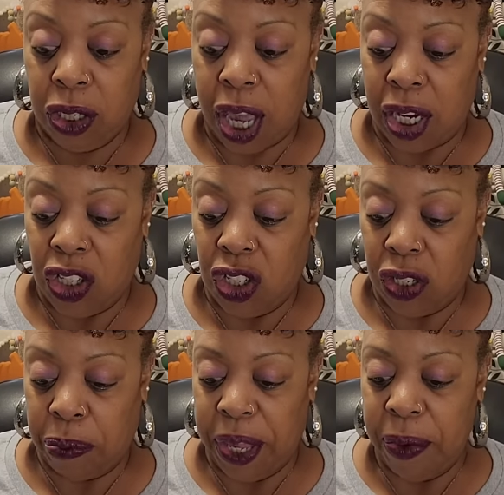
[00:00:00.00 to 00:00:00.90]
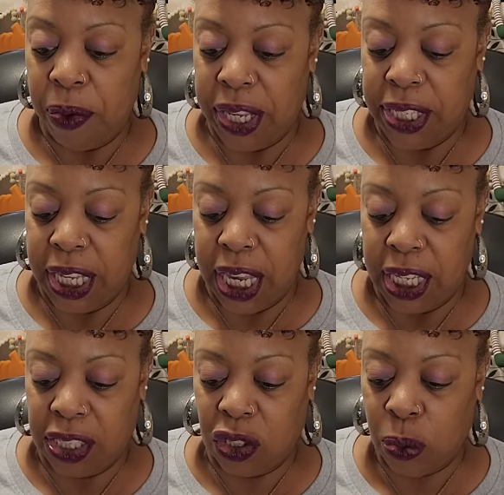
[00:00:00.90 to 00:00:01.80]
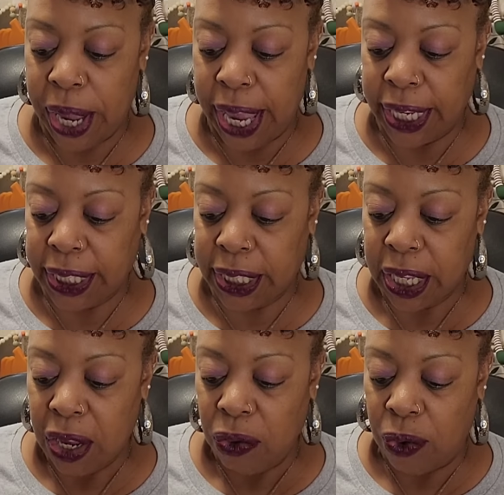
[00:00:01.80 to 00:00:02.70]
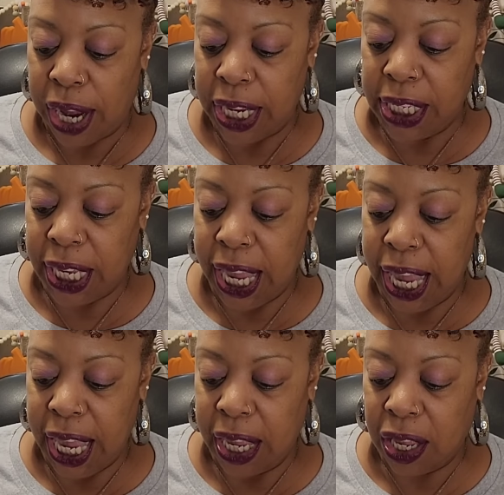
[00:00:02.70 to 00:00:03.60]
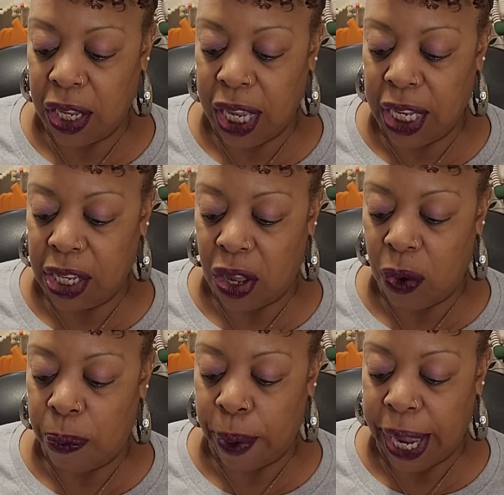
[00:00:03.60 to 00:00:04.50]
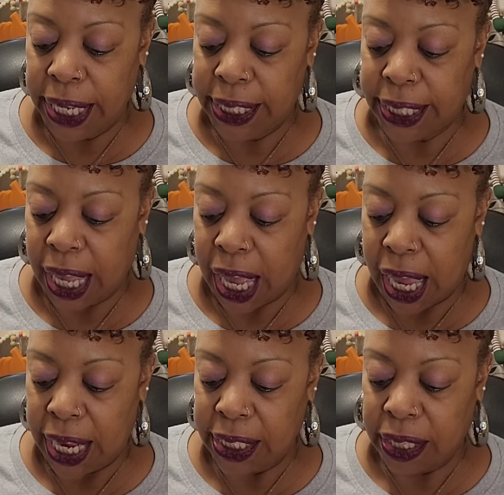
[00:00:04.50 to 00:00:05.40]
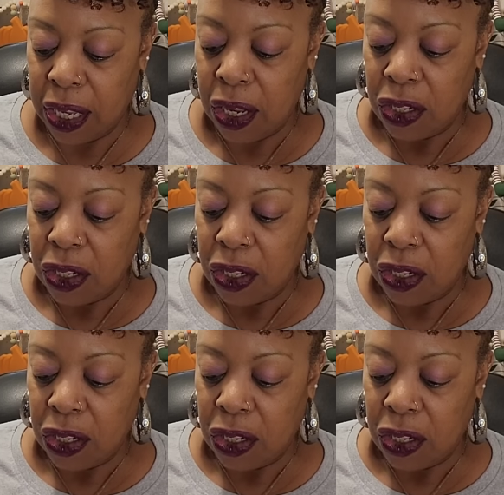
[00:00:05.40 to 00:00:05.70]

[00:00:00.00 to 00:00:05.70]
kind of shook me was these Twix ready-to-eat cookie dough bite-size